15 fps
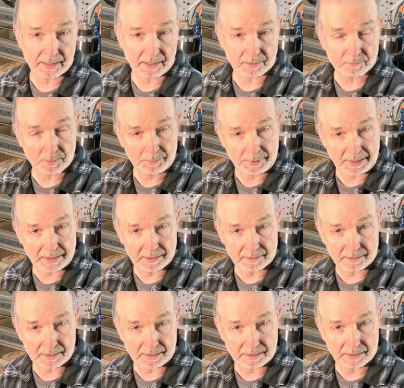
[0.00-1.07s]
and
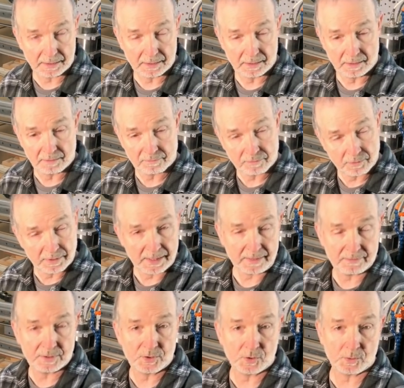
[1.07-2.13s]
repeatedly for
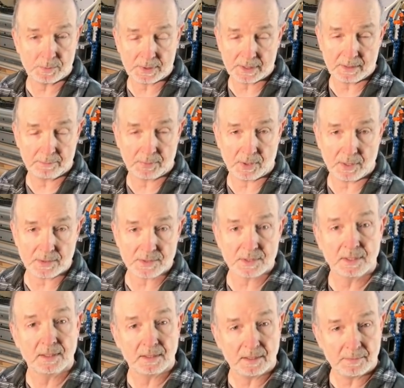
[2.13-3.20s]
even duplicate parts.
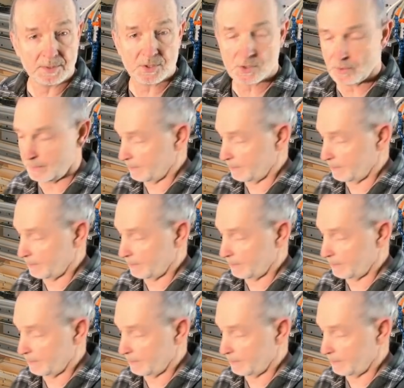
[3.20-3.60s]
Let me show